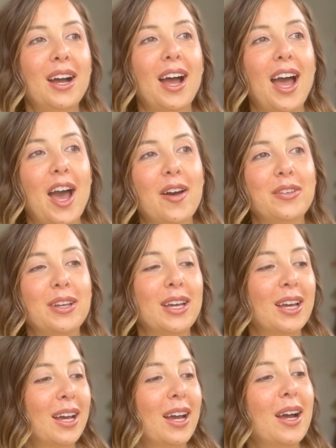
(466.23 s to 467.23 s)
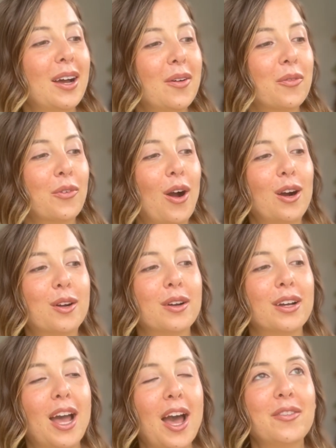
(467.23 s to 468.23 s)
having
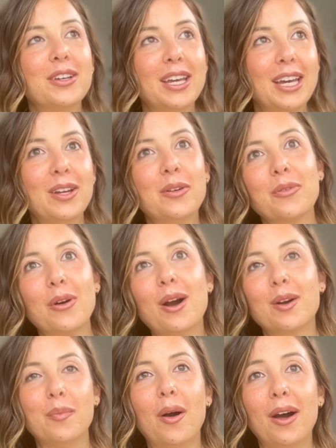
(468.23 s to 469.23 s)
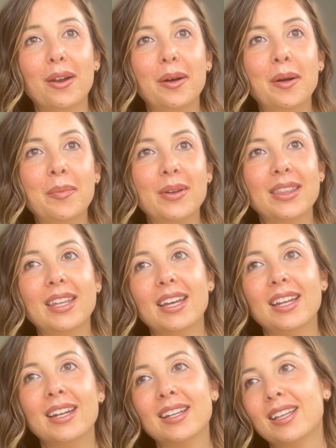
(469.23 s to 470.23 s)
hit rock bottom, and
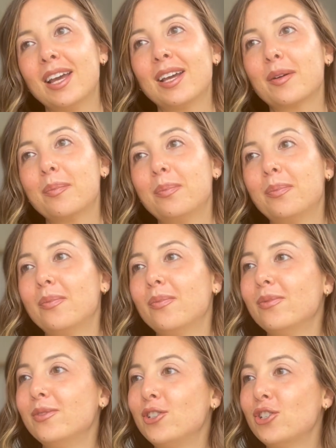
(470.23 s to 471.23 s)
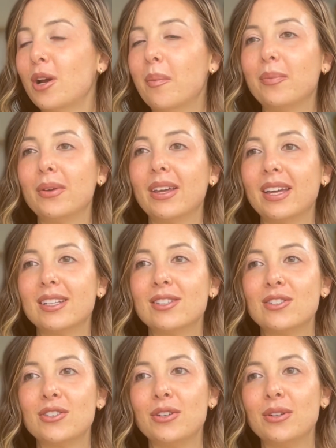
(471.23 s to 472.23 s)
then jumping
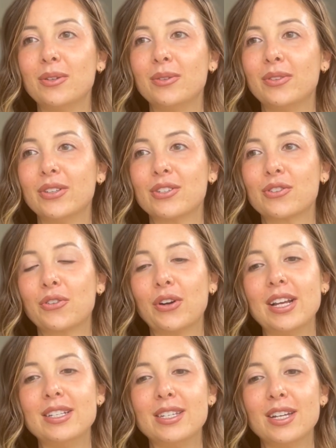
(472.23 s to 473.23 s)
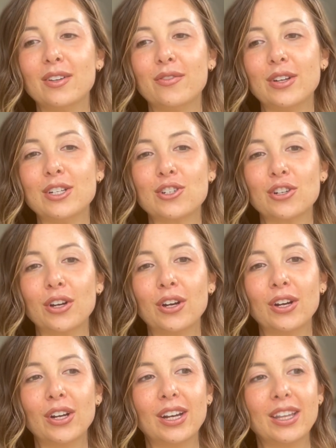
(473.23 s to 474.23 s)
into this crazy
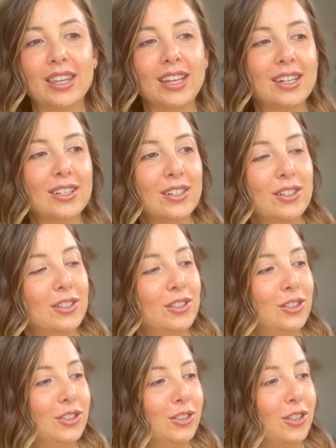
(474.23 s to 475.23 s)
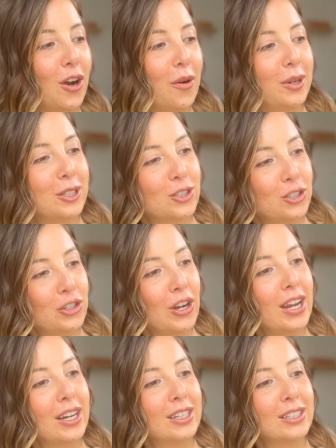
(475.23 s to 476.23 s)
adventure, and then going
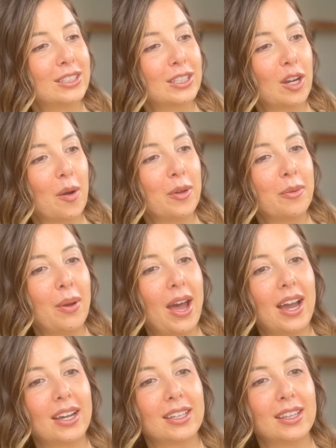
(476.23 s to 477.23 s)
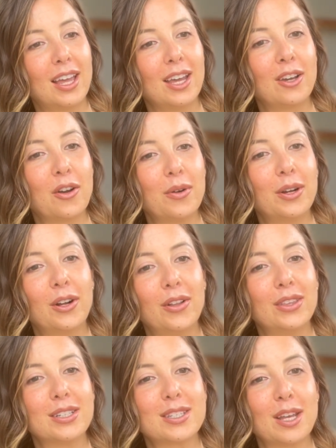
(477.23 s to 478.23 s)
straight into coming back and going
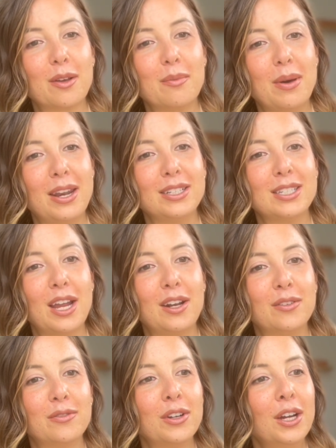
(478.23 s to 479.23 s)
on this meditative